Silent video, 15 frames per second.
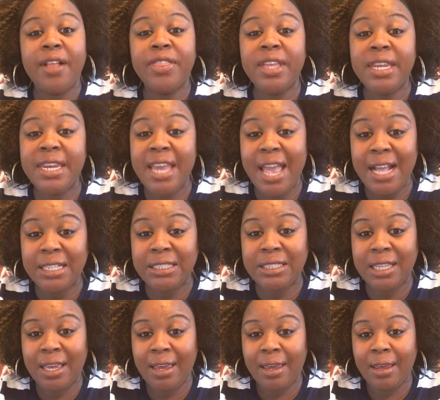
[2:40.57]
the next
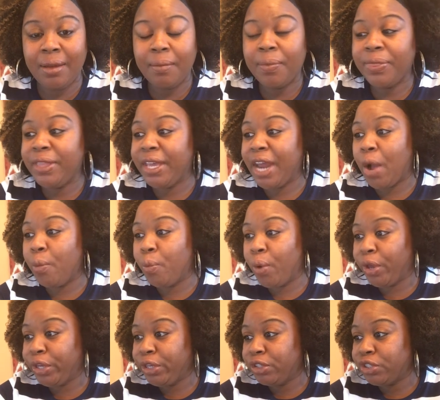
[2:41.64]
thing that I
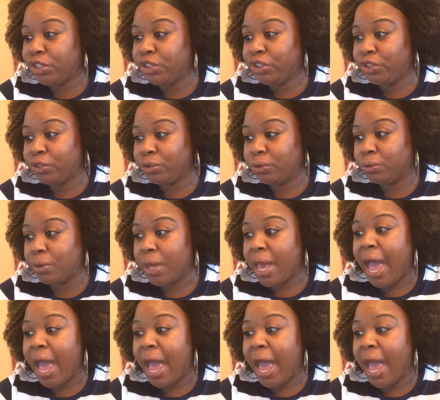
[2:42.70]
want you to do,